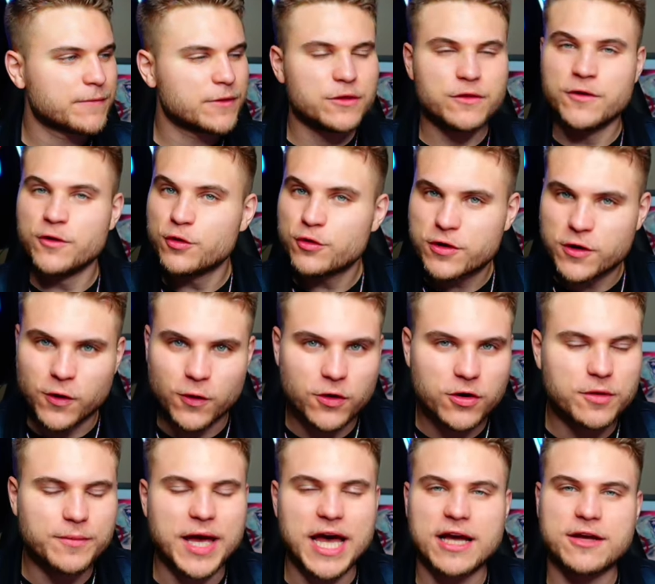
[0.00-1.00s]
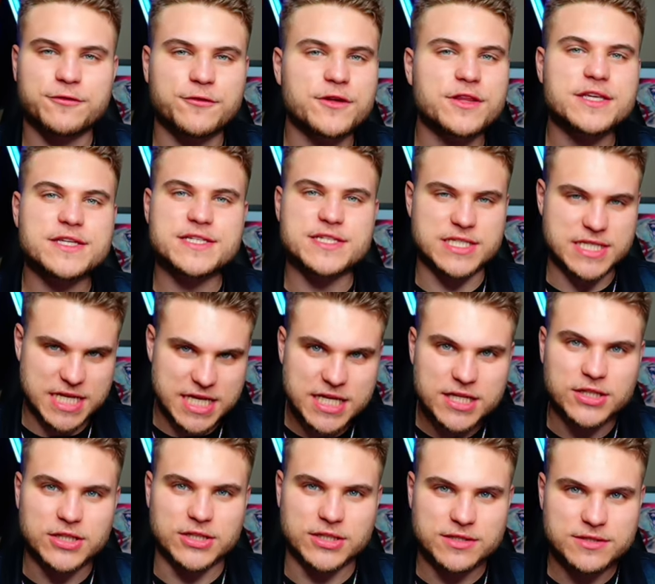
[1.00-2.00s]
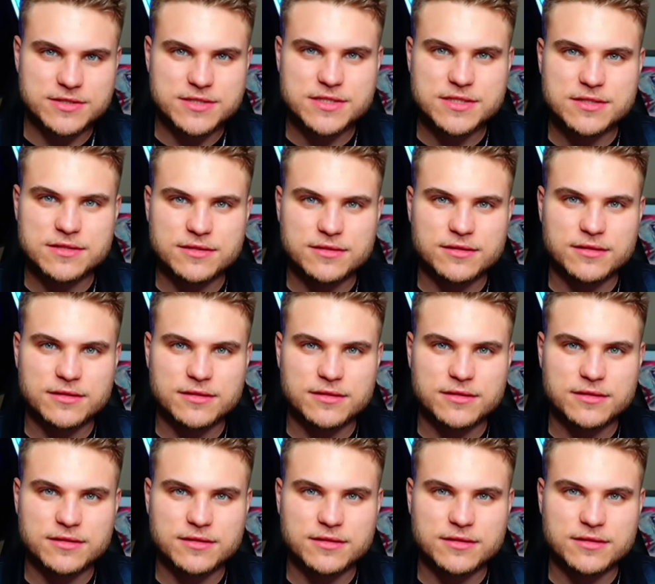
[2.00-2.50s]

New quarterback for the Steelers,